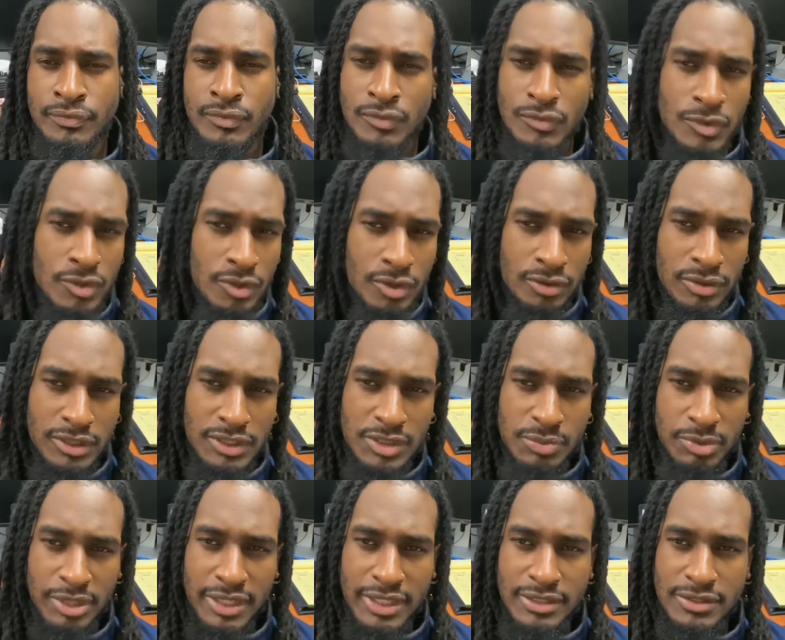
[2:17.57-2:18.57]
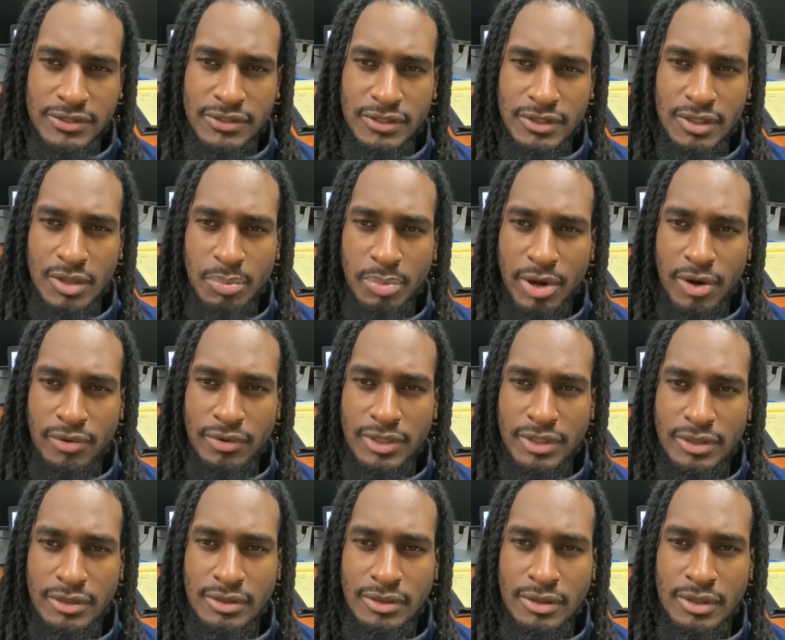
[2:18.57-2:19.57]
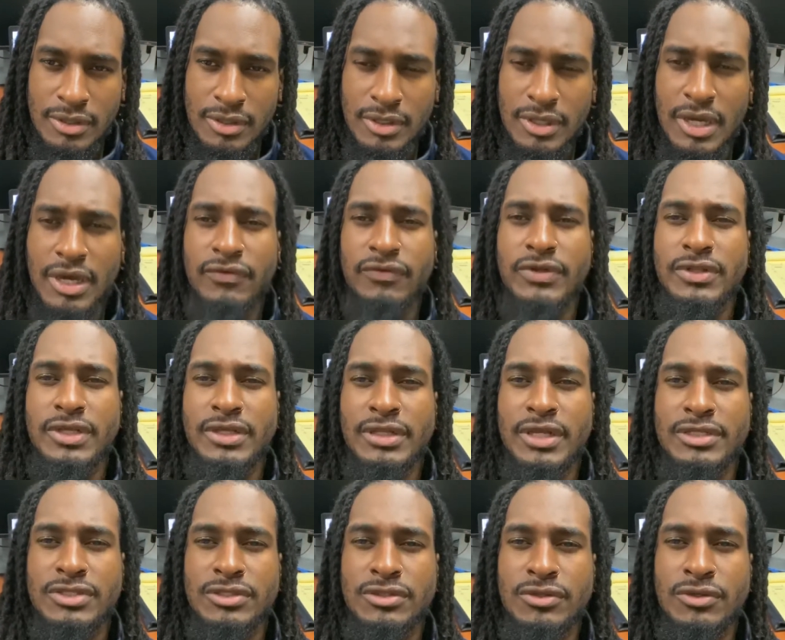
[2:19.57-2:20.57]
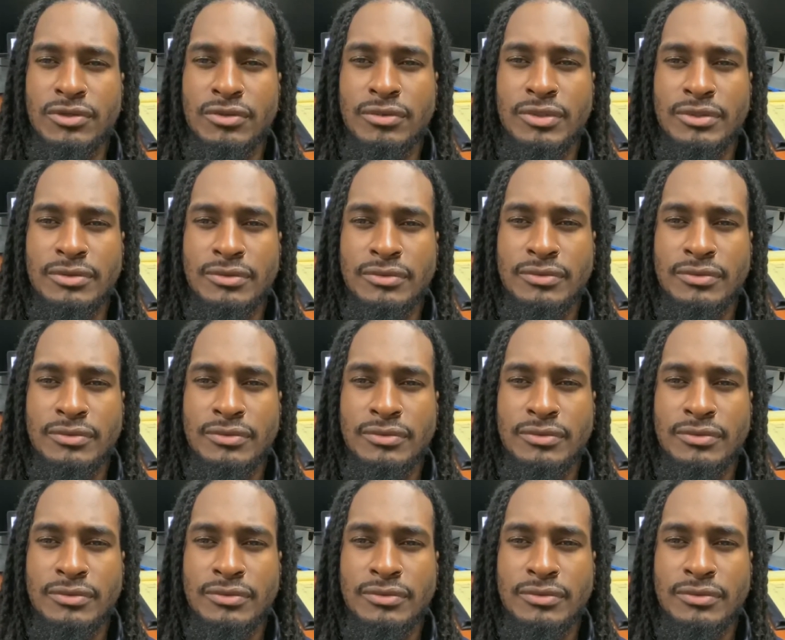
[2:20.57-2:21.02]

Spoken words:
you don't explain to your opponent everything that you're doing.